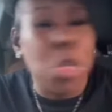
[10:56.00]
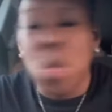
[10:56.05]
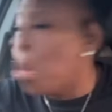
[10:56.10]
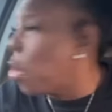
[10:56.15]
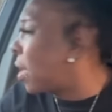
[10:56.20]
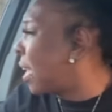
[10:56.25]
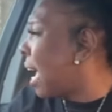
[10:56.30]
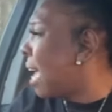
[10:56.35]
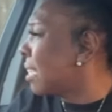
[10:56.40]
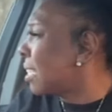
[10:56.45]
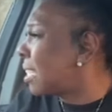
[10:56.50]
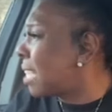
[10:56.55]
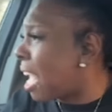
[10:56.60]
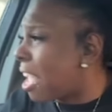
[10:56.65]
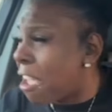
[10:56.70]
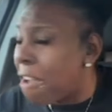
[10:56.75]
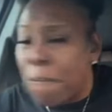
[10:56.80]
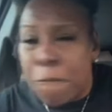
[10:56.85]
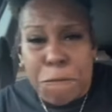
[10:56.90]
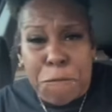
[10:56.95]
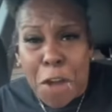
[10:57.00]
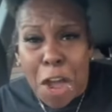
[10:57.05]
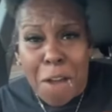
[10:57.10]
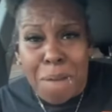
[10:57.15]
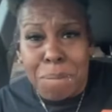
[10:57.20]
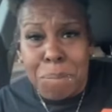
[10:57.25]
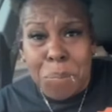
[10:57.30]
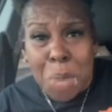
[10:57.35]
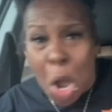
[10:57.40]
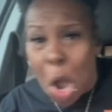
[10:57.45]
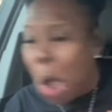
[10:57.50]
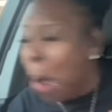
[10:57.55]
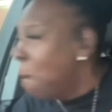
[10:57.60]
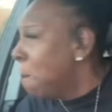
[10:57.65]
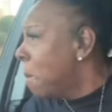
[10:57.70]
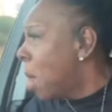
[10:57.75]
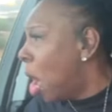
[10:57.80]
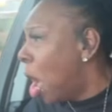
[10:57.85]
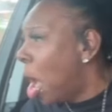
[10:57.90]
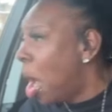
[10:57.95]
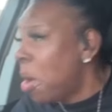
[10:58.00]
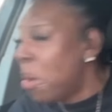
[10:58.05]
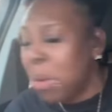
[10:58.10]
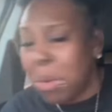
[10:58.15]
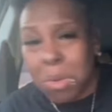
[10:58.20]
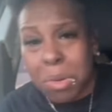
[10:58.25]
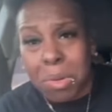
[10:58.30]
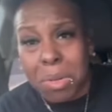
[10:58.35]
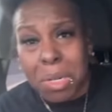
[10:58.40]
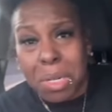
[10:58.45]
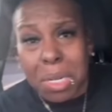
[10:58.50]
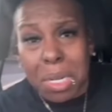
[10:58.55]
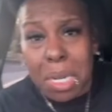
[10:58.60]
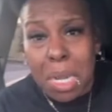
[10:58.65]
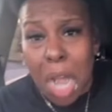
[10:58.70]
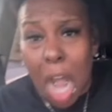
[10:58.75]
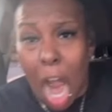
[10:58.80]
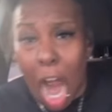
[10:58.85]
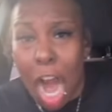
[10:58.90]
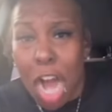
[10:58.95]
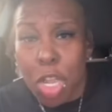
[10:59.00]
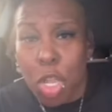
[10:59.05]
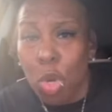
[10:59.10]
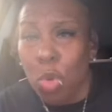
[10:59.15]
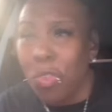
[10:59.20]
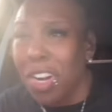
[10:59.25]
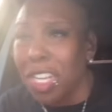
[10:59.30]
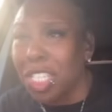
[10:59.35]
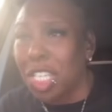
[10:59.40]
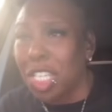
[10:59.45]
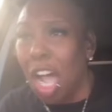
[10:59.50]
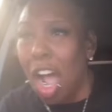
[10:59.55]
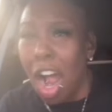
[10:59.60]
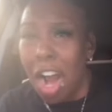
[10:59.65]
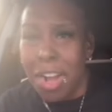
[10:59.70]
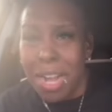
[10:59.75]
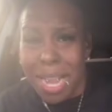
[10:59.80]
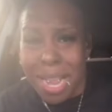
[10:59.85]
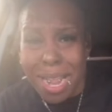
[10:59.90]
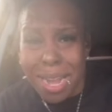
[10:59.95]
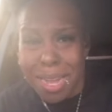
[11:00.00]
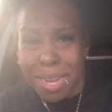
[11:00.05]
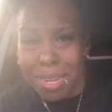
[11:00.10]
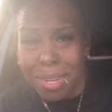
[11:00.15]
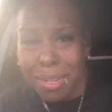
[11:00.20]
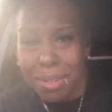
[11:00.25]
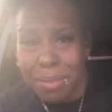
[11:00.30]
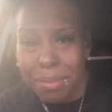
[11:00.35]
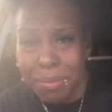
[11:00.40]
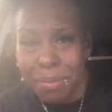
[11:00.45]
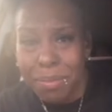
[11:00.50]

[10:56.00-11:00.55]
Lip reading: you can't say you fuck mama? Are you retarded?